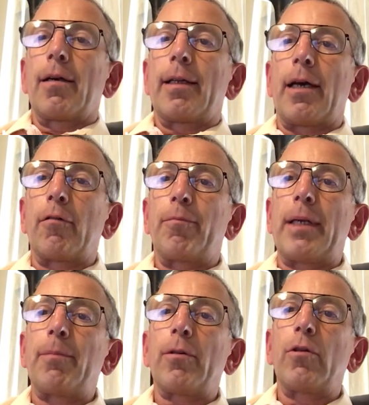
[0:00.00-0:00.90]
Now, of
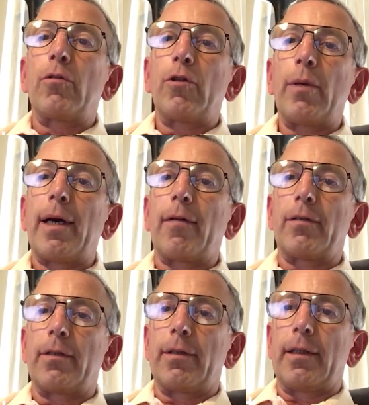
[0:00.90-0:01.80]
people who do have
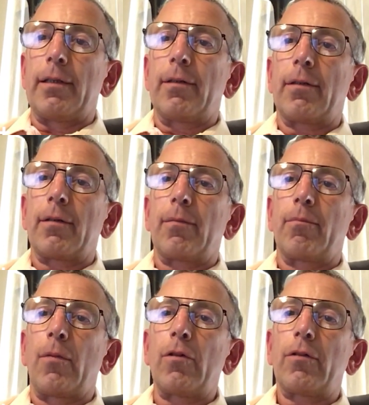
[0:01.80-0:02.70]
disease,
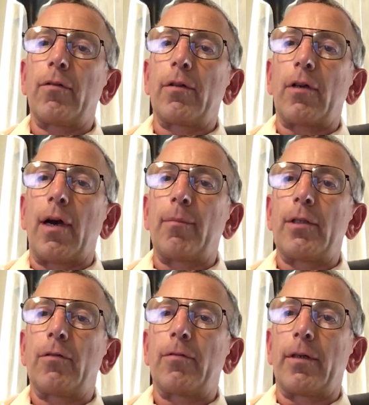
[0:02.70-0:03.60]
most of the time
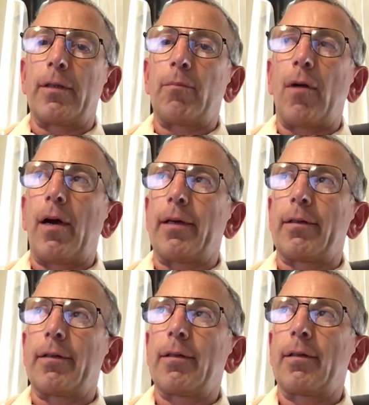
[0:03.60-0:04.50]
it's fairly
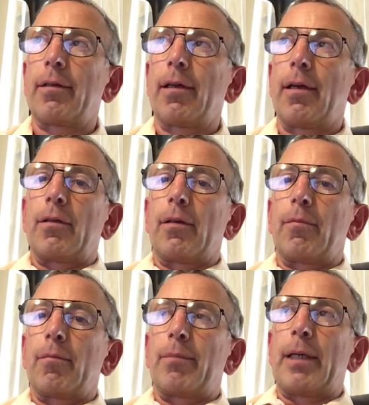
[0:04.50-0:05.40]
mild.
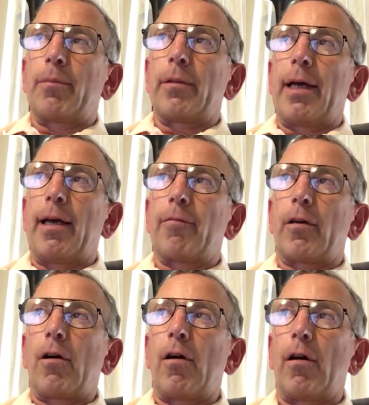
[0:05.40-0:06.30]
People have a
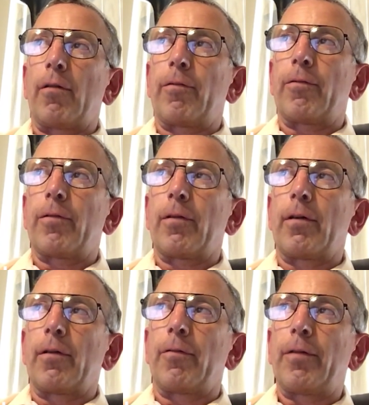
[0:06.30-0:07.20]
cough,
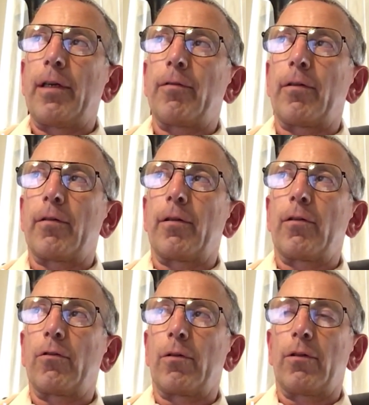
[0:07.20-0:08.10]
a fever,
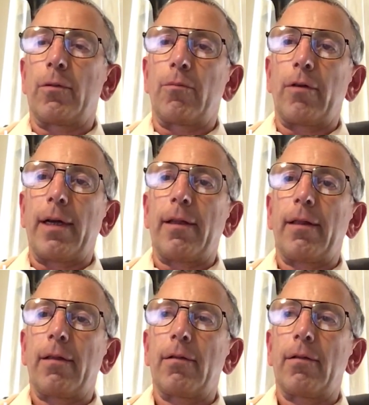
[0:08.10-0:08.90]
shortness of breath,